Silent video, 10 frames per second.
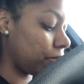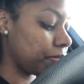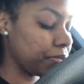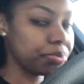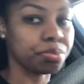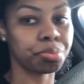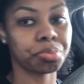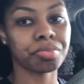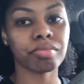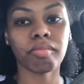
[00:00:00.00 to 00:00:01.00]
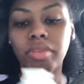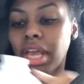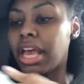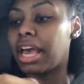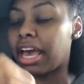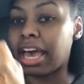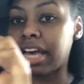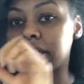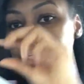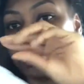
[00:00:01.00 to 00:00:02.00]
it
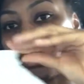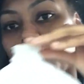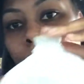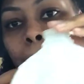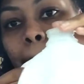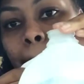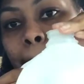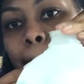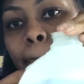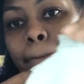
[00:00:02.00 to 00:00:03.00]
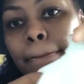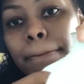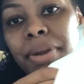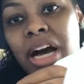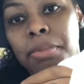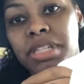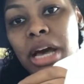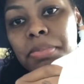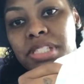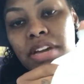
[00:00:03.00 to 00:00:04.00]
has a little pop
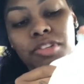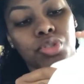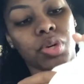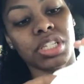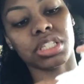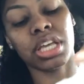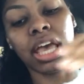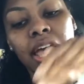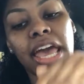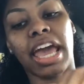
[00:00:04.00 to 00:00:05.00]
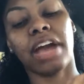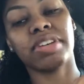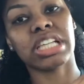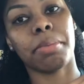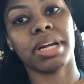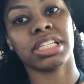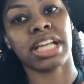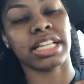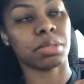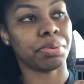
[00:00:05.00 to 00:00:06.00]
top instead of a twist. And every time I
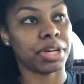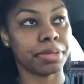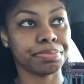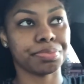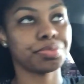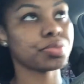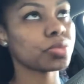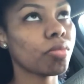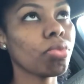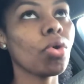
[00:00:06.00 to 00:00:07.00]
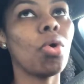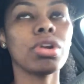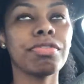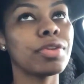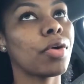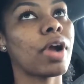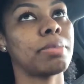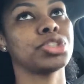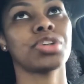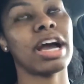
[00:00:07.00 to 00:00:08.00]
decide to put it on the floor,
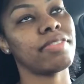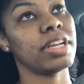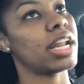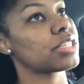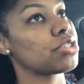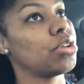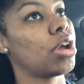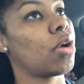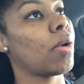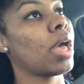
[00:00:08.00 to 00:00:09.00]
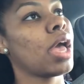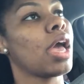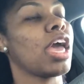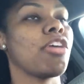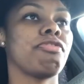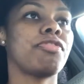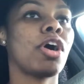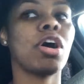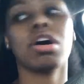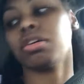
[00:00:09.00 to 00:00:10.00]
I'm driving. Next thing you know, it
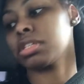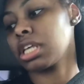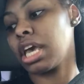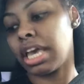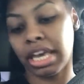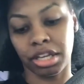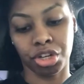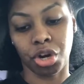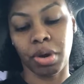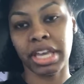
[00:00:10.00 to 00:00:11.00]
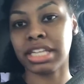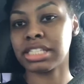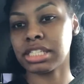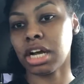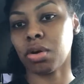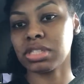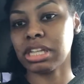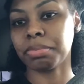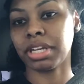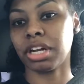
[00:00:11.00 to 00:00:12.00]
falls. It, you know, it gets stuck on
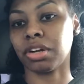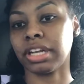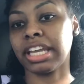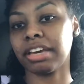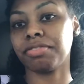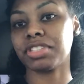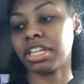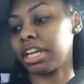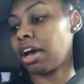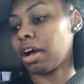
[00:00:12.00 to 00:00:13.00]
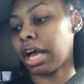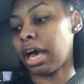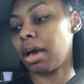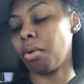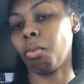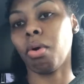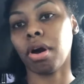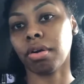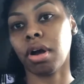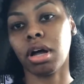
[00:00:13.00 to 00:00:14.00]
something. It'll lift. And now I got
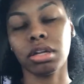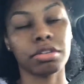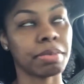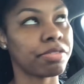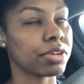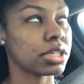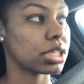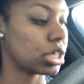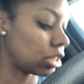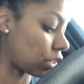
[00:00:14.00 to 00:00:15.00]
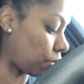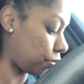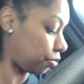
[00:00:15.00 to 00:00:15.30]
water all in my front seat. So